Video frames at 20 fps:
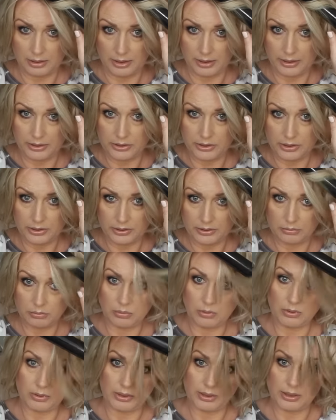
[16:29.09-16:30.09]
I just
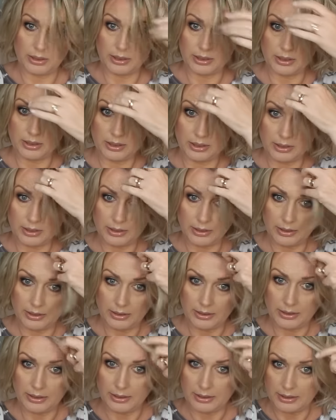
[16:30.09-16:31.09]
want to
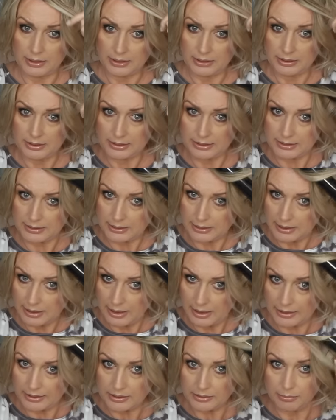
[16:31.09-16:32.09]

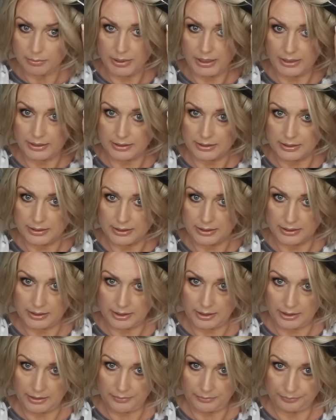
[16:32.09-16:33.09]
slide bend in
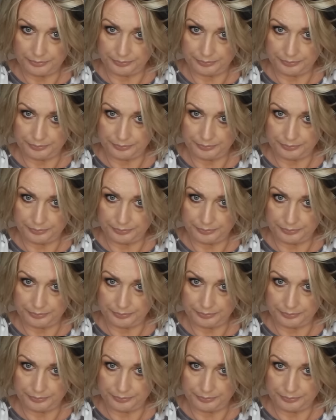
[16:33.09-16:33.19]
it